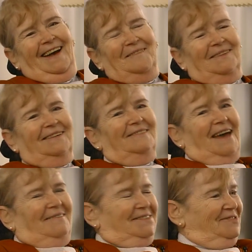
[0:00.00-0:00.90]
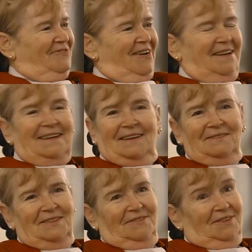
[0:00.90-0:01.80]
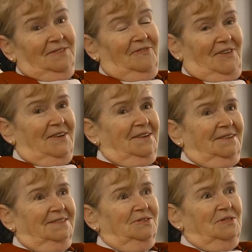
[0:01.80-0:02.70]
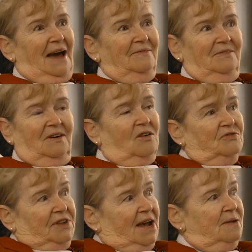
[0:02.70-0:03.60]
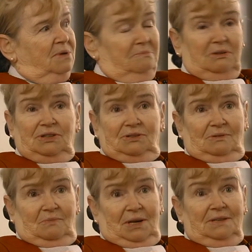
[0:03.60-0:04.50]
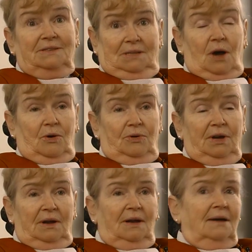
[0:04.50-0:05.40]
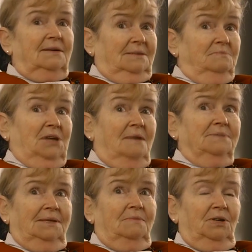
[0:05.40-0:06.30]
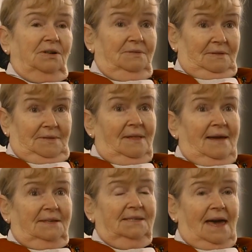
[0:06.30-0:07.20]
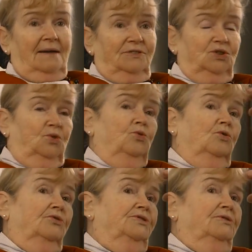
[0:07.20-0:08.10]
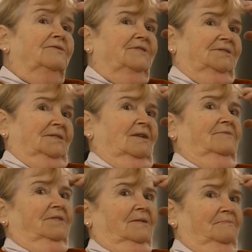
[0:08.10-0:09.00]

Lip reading: But oh, that was fun. It was really fun to do that. And the whole day we would do it when it snowed. Sometimes they would let us out of school too if it snowed real